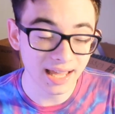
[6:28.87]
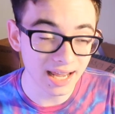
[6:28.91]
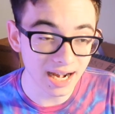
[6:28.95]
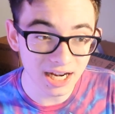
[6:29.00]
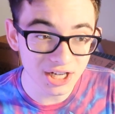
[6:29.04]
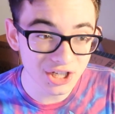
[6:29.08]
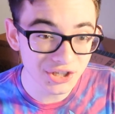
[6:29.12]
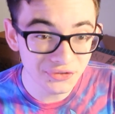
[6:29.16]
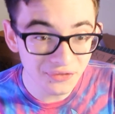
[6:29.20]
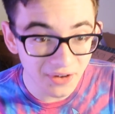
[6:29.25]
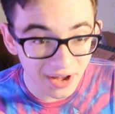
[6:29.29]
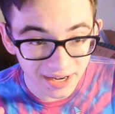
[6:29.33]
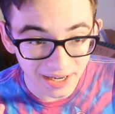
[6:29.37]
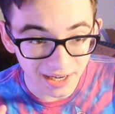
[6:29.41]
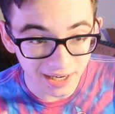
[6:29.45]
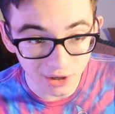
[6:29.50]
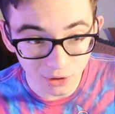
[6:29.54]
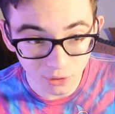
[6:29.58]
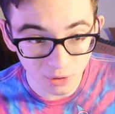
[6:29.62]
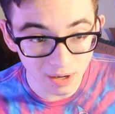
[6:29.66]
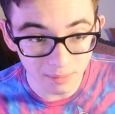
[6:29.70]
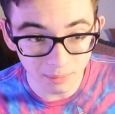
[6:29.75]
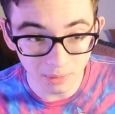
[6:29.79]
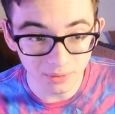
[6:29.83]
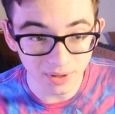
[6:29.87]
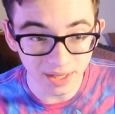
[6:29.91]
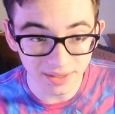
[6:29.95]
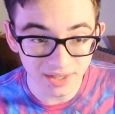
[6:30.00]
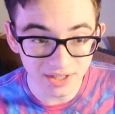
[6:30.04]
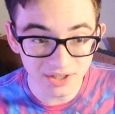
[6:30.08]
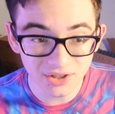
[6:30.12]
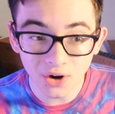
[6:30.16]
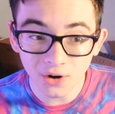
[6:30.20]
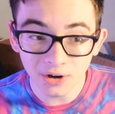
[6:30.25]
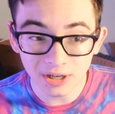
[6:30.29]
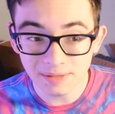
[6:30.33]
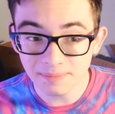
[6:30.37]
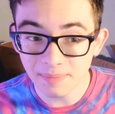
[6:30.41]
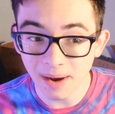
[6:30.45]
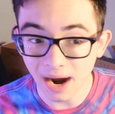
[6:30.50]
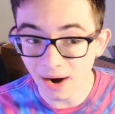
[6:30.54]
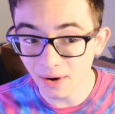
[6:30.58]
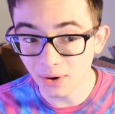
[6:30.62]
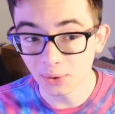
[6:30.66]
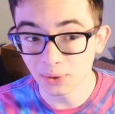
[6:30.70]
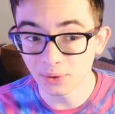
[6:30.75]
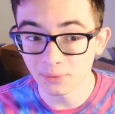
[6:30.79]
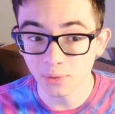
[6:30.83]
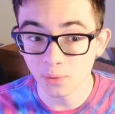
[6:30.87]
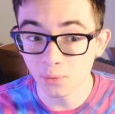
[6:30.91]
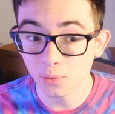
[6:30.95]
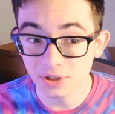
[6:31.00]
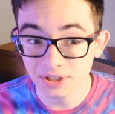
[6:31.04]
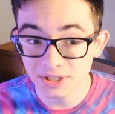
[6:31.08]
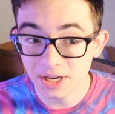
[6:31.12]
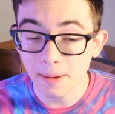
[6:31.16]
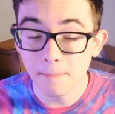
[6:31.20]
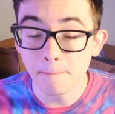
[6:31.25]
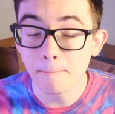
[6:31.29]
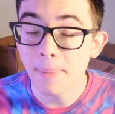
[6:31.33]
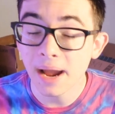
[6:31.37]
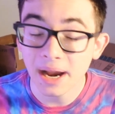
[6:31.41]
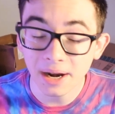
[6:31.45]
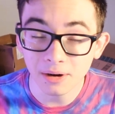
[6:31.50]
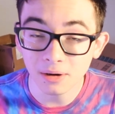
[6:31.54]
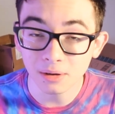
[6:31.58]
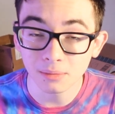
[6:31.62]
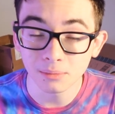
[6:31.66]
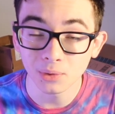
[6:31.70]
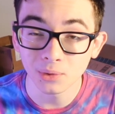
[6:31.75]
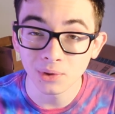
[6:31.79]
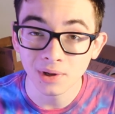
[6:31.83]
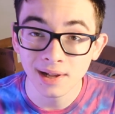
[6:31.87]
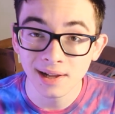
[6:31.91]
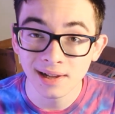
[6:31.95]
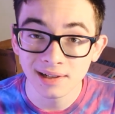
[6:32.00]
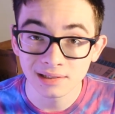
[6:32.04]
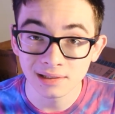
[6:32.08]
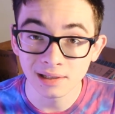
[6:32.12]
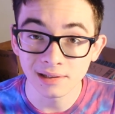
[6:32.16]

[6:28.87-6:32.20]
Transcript: Again, I just find it incredible that this card's power level was comparable